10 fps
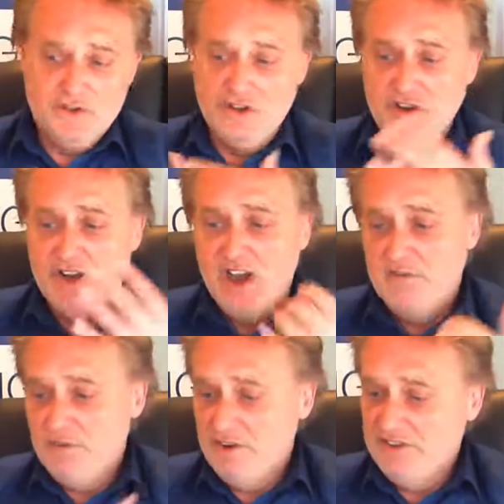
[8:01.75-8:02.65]

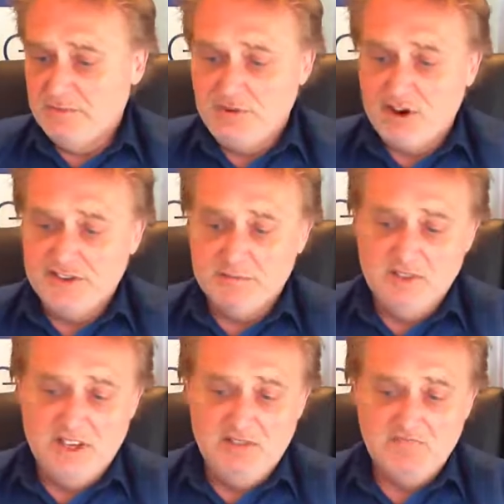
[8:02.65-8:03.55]
turnover is
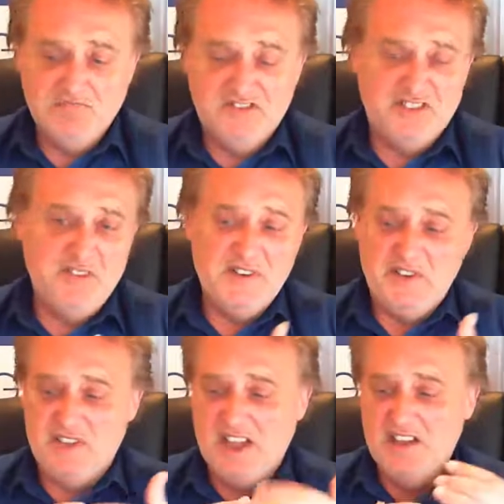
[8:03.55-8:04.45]
approximately
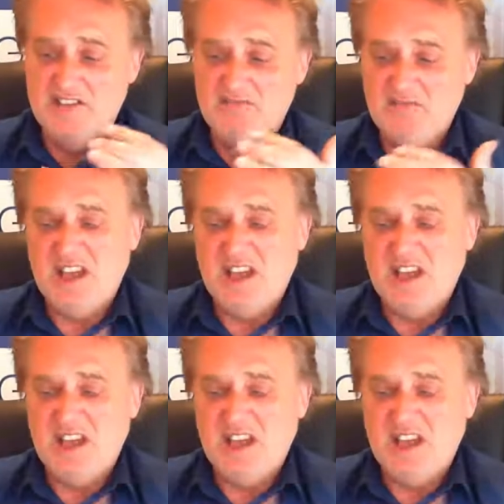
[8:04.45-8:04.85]
70,000.